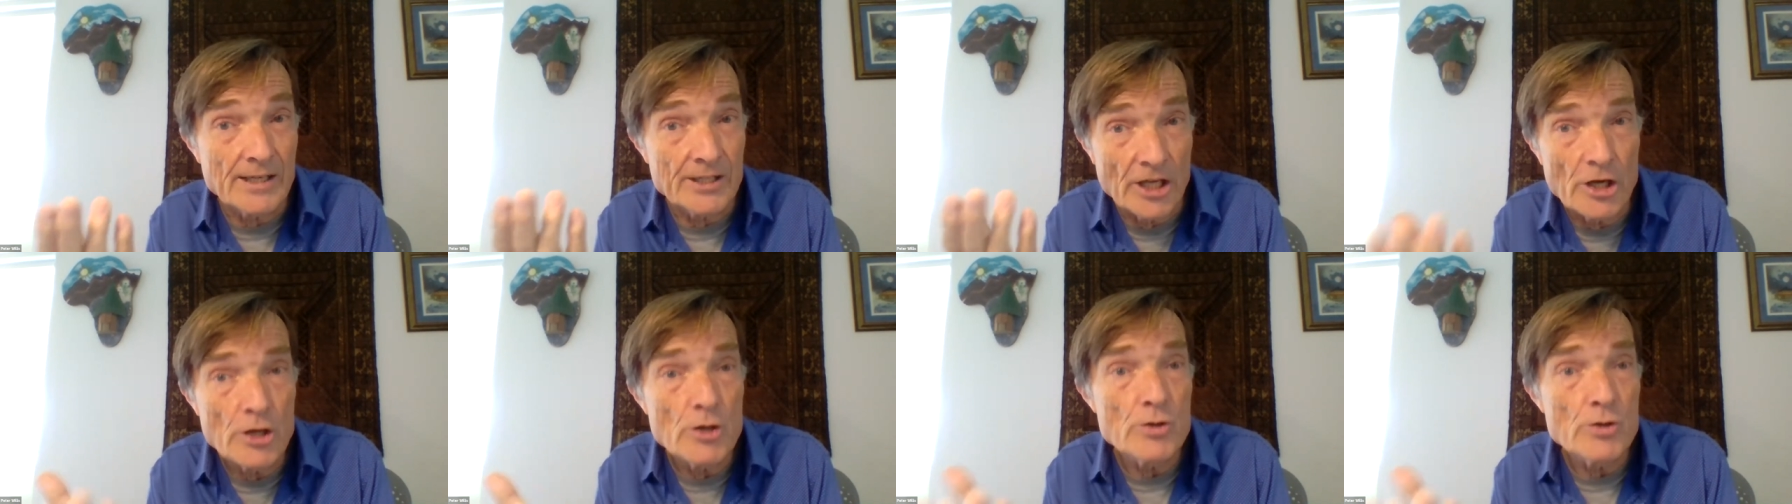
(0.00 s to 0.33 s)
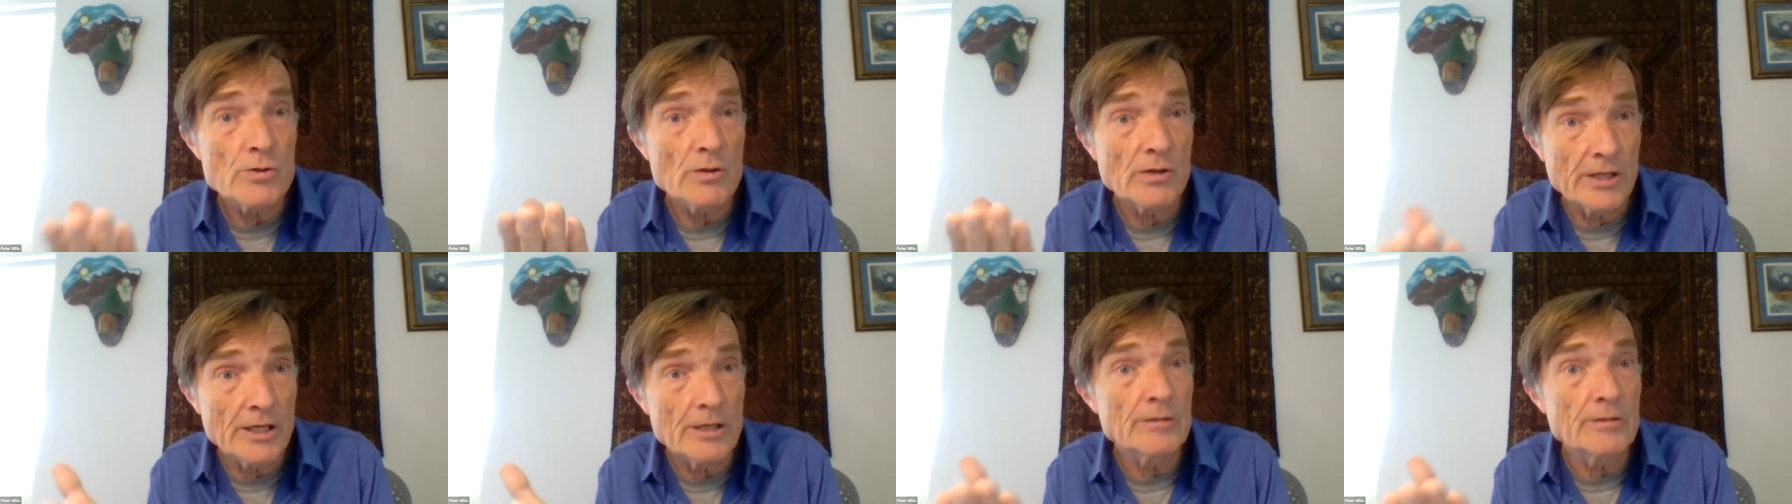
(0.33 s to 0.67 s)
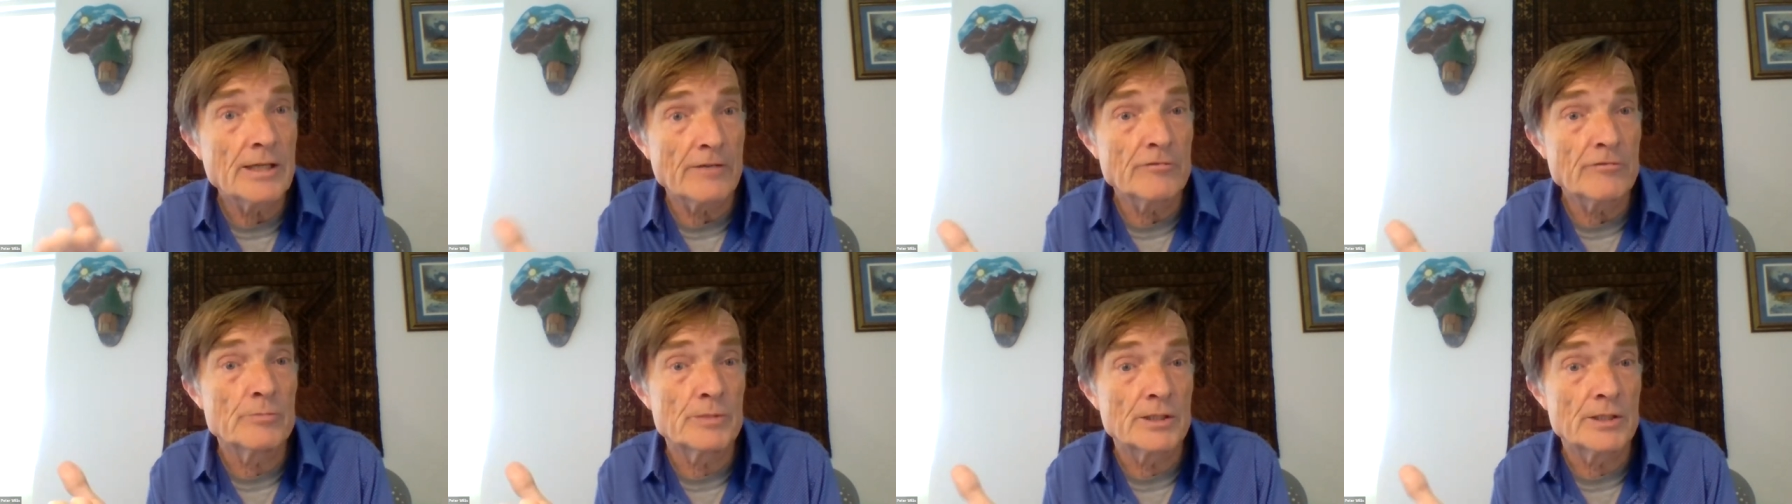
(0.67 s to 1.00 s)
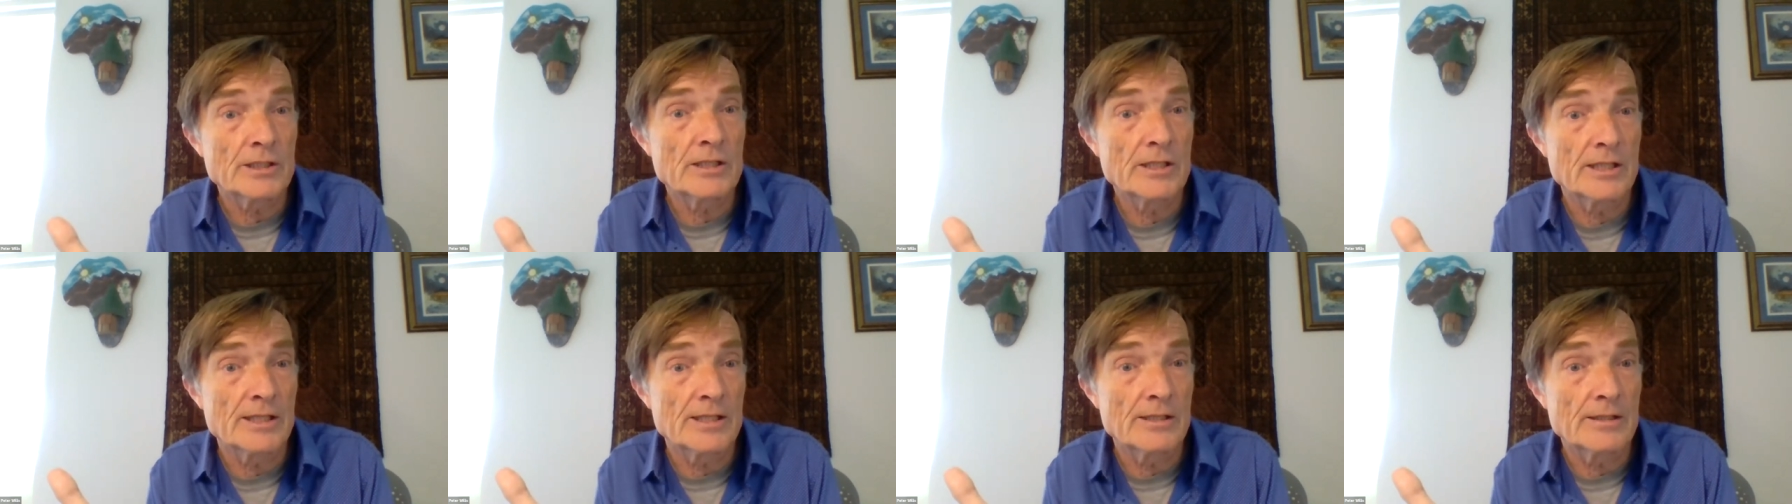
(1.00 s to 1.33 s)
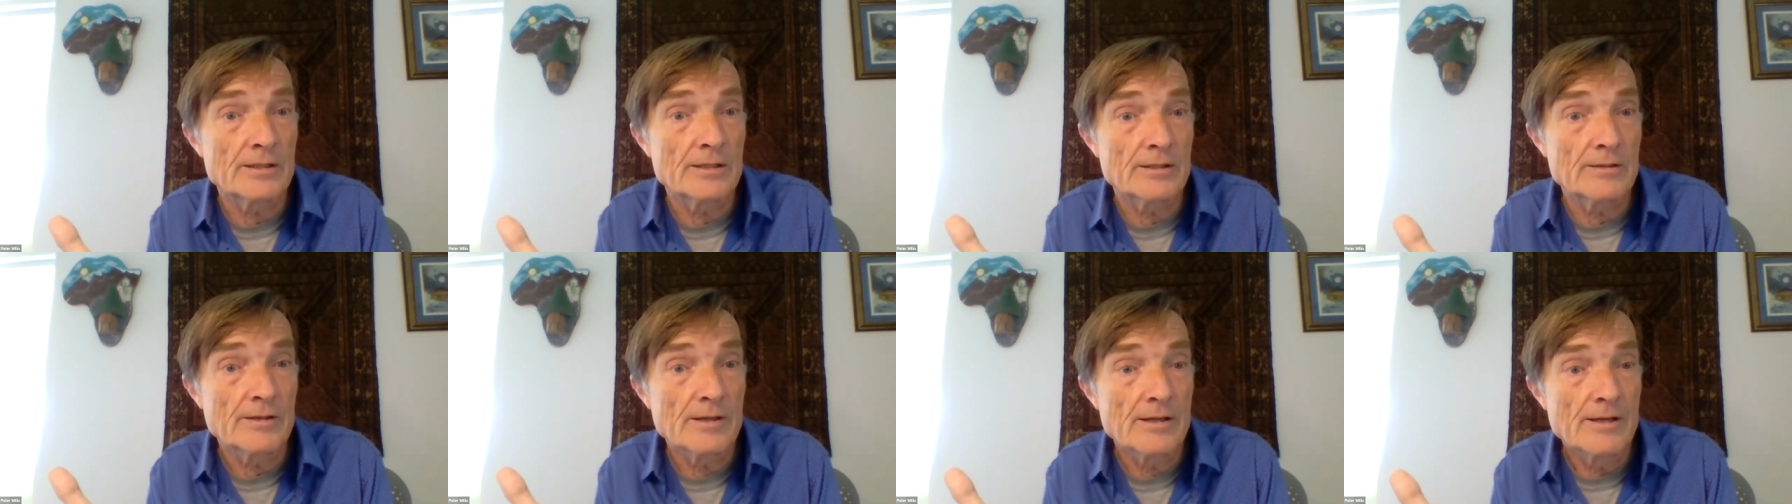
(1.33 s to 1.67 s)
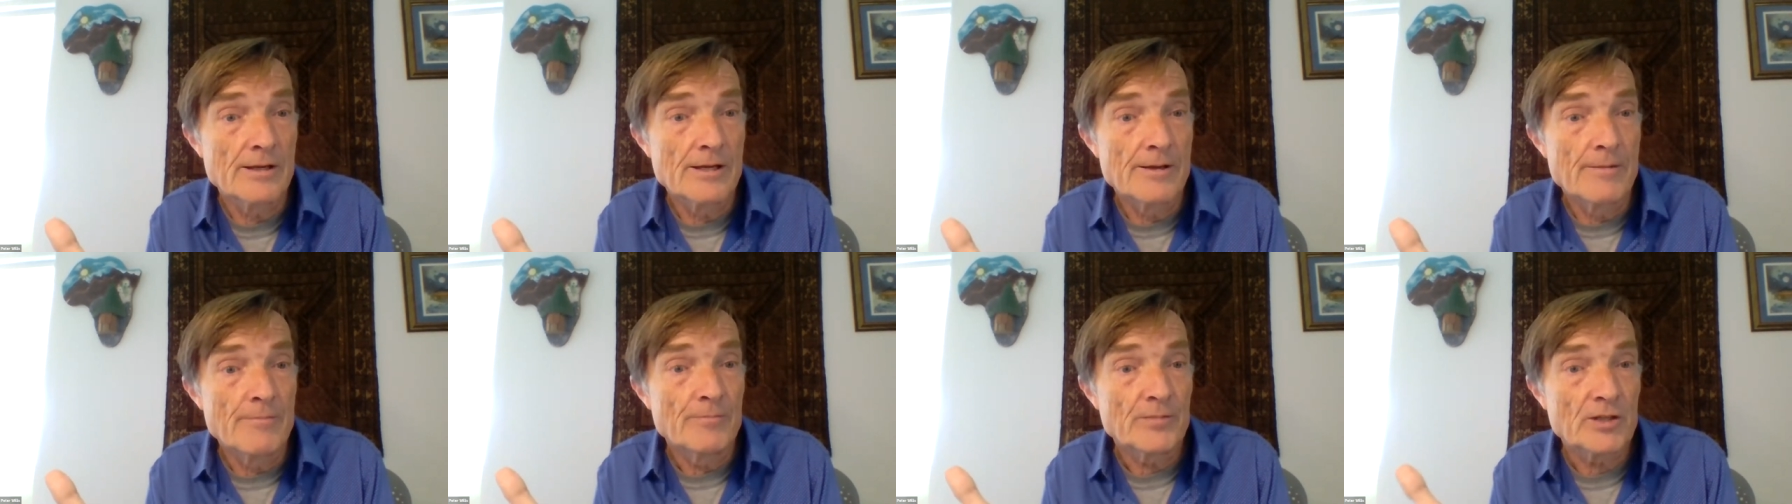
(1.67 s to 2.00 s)
No, no government can,
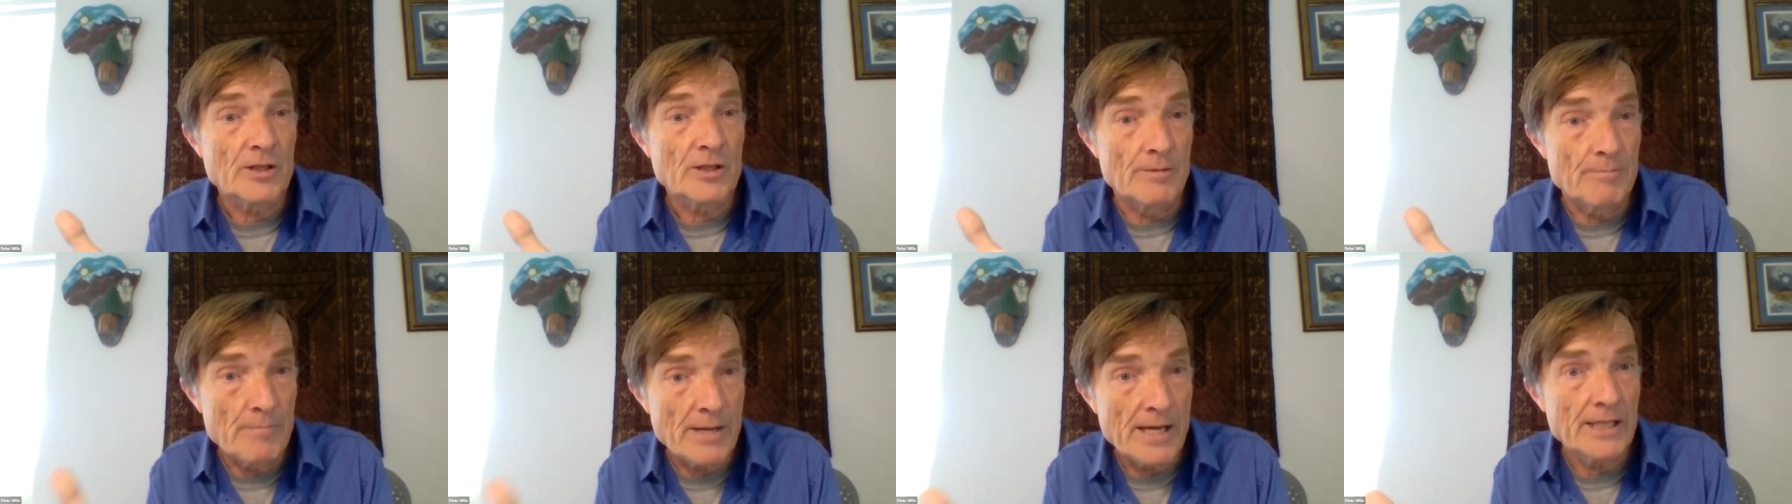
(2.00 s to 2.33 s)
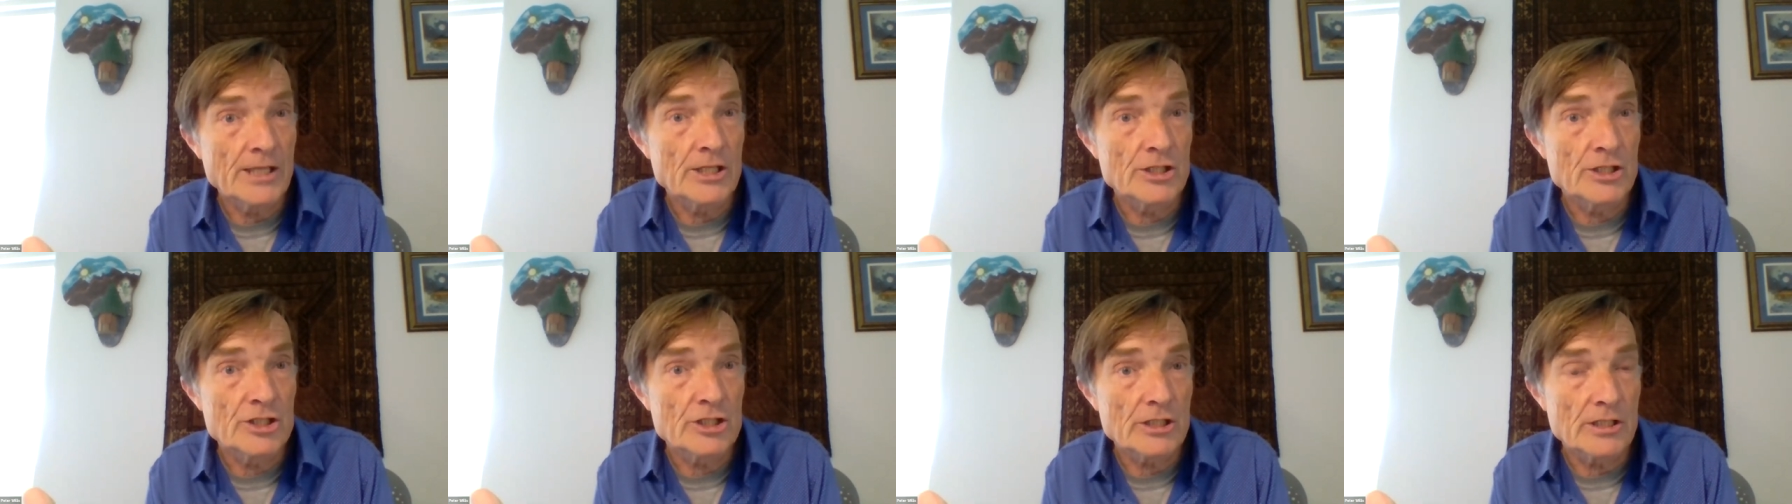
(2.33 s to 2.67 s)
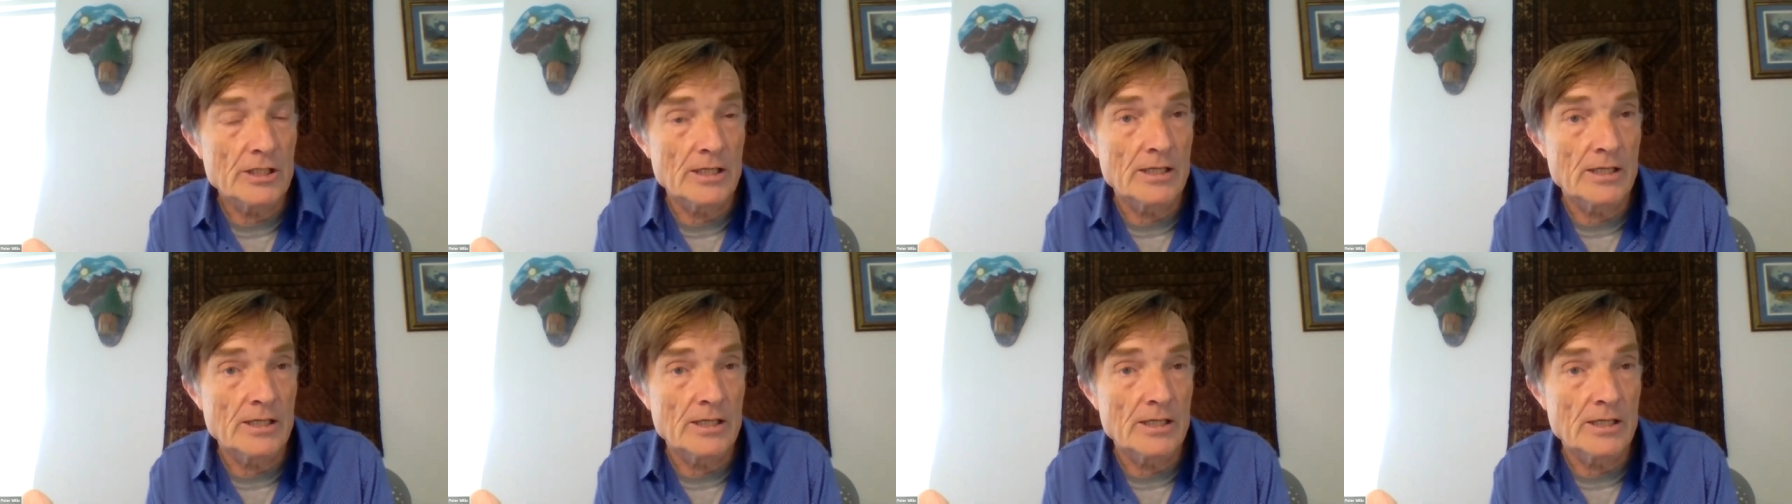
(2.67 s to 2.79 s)
can manage